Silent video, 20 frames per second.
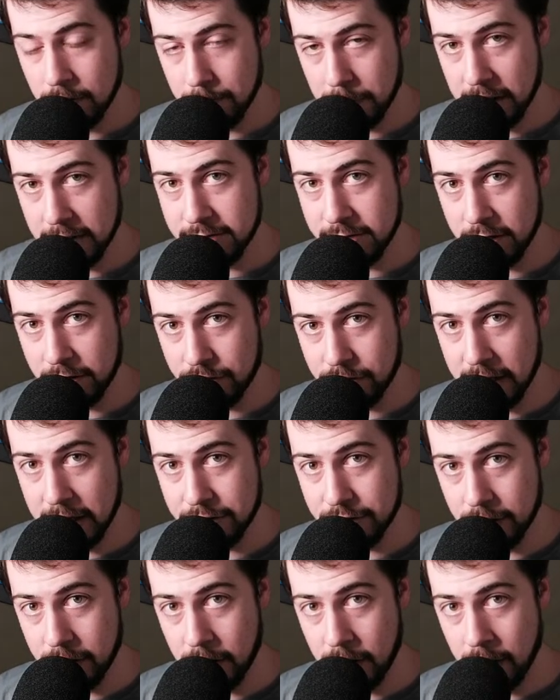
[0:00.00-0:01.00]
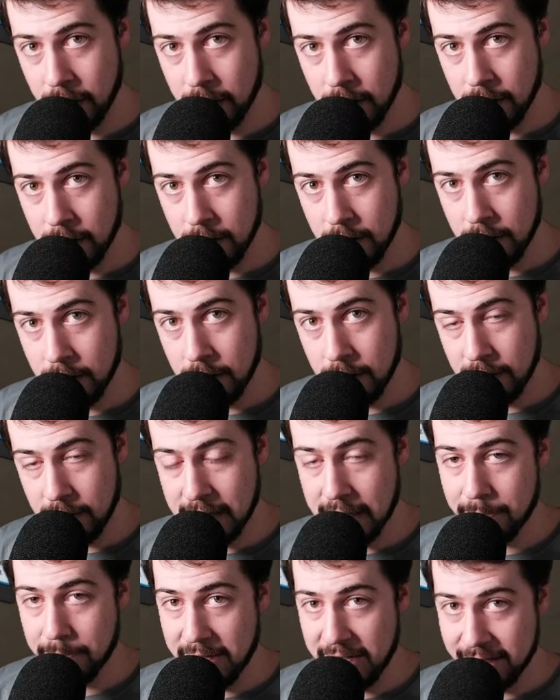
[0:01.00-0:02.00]
plus the treasure,
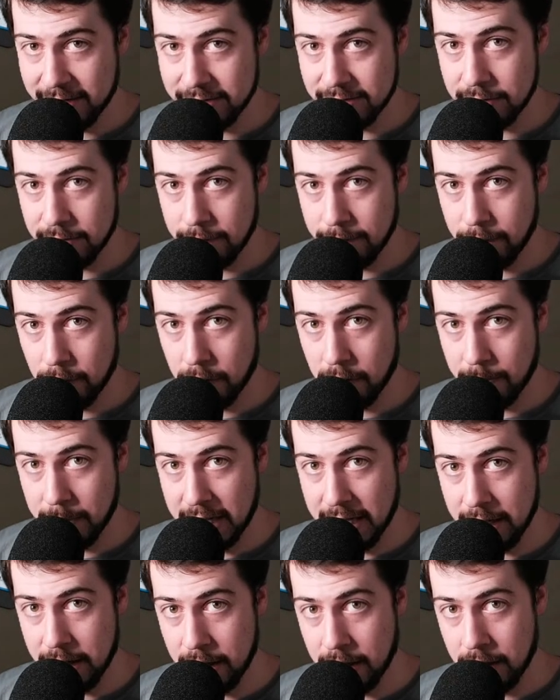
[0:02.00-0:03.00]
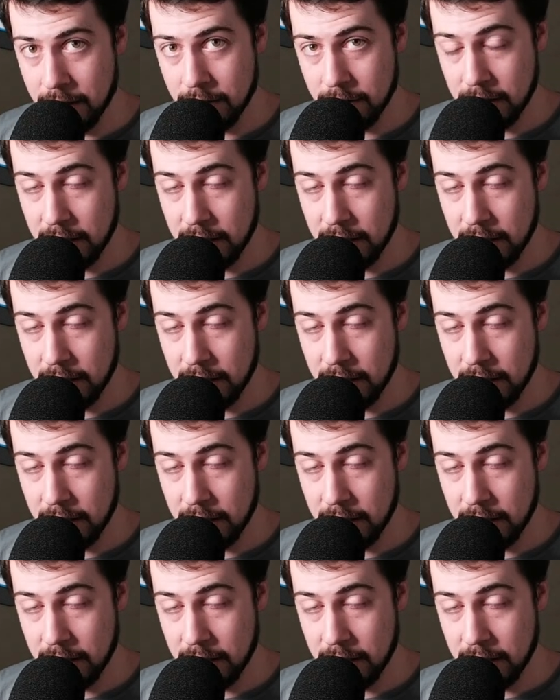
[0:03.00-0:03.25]
that makes 4 mana,